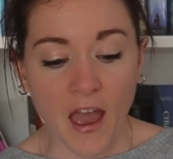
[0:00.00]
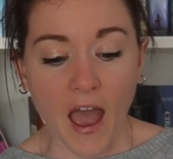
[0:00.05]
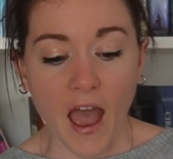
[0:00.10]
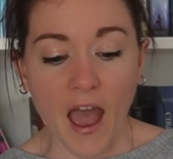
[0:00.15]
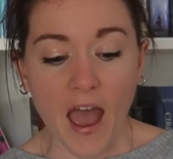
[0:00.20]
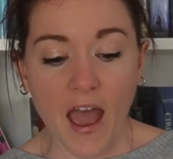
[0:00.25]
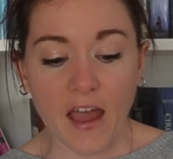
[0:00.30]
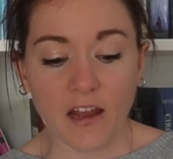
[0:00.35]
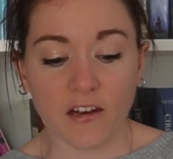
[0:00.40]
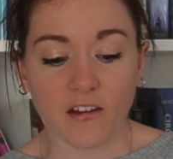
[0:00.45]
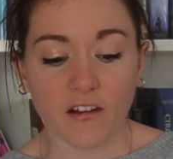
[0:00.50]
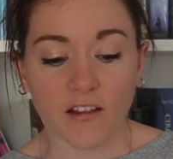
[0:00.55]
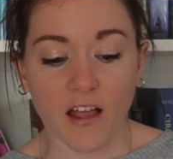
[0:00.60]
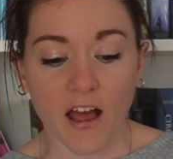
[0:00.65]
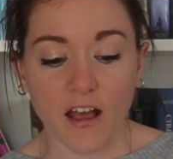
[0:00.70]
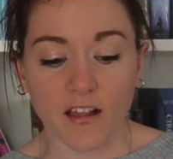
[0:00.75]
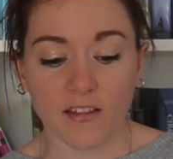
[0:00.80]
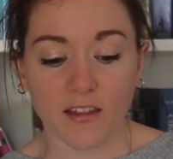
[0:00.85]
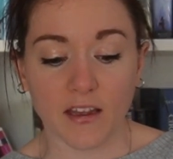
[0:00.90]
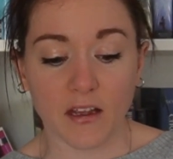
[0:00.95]
And
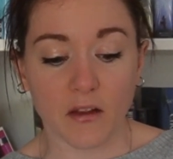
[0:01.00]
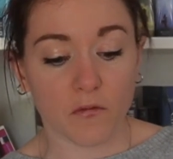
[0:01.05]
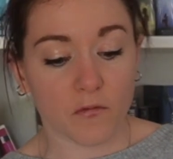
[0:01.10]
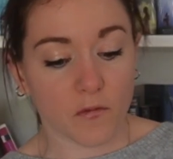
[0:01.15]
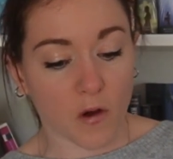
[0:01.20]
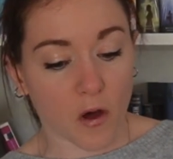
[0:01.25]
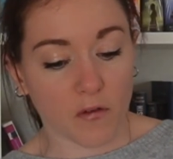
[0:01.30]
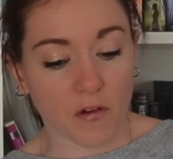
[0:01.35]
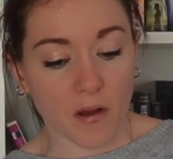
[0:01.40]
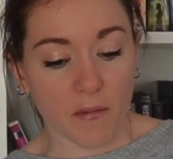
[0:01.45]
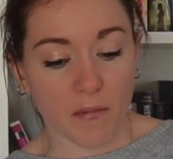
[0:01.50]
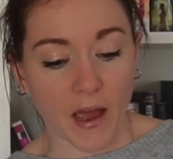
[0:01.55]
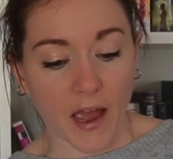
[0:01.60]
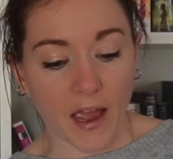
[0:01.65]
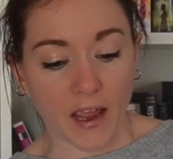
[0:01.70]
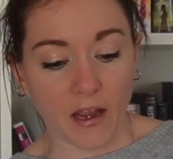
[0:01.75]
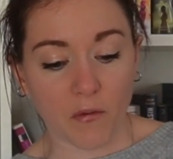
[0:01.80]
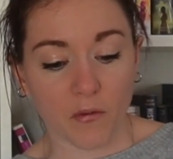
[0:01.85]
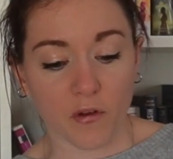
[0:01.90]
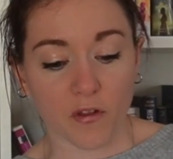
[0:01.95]
lastly, roll number
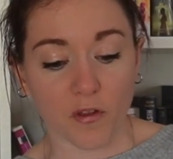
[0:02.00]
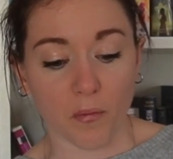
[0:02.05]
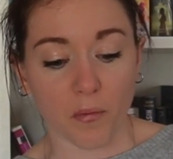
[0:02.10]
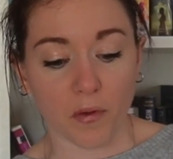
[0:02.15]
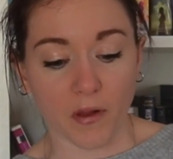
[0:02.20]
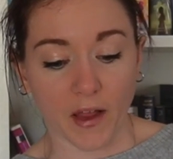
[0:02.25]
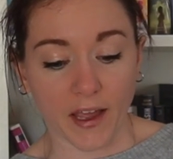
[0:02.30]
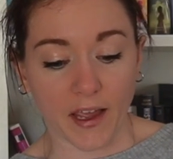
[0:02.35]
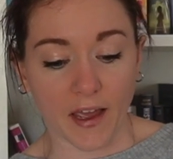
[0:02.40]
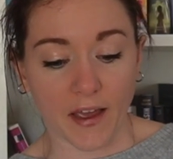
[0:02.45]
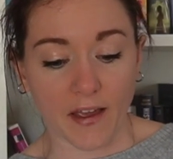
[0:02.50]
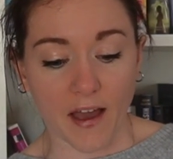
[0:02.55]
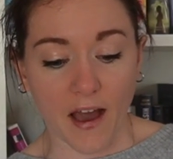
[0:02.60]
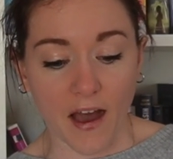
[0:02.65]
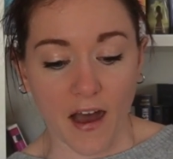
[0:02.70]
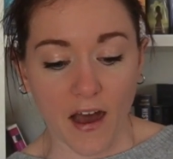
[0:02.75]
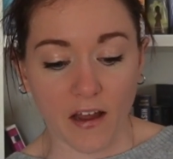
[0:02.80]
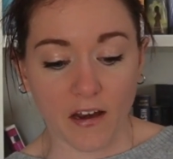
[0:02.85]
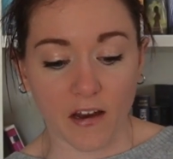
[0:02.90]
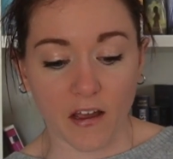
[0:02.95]
8 was play a
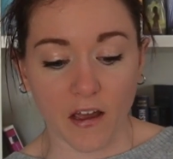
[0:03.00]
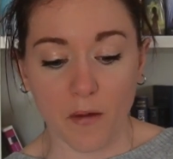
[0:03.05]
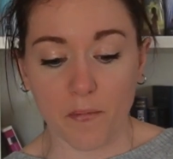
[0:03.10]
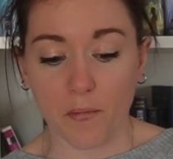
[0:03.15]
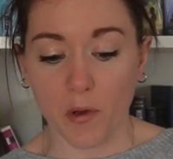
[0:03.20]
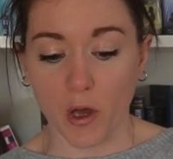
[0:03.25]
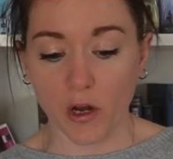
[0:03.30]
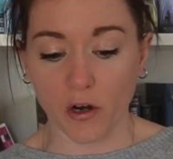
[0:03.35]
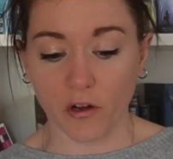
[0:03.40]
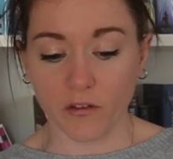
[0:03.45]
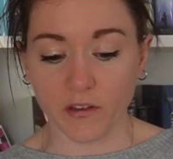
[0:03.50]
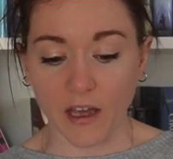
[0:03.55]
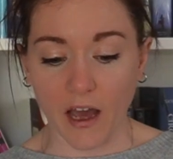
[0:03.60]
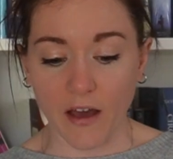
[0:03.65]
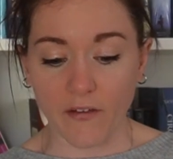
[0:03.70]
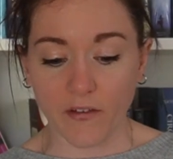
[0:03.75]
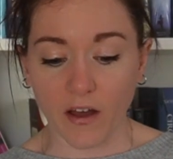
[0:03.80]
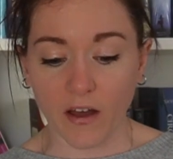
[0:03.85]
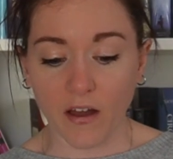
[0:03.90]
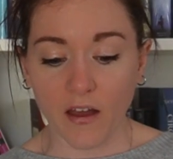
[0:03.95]
card, a bird on the
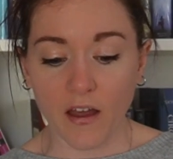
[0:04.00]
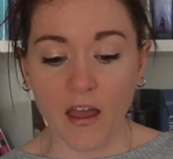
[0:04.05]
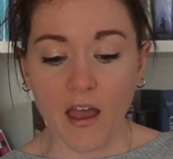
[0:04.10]
cover,